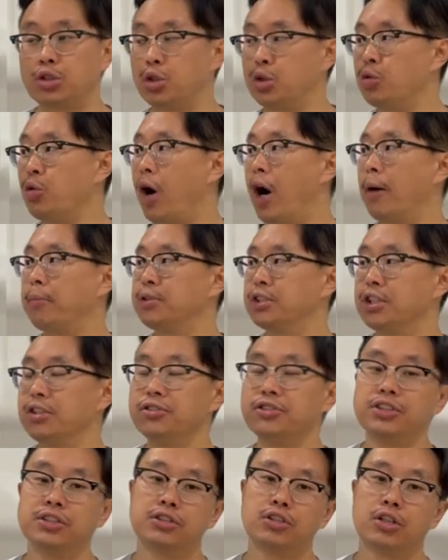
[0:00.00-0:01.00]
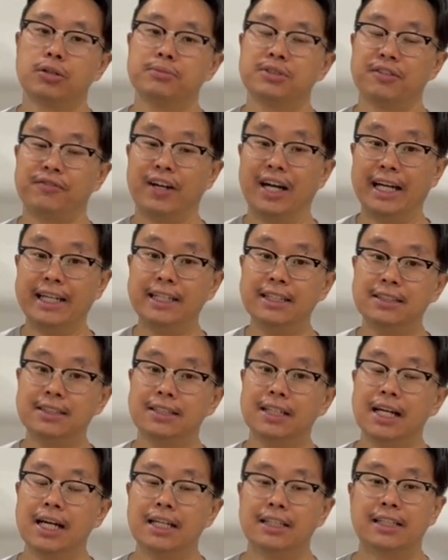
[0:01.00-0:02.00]
2 options in terms of
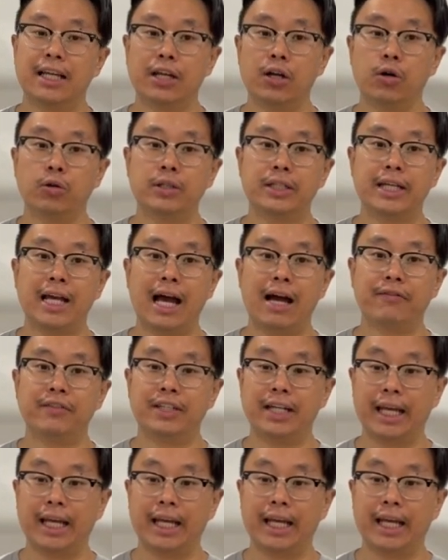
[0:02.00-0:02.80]
height. They only have an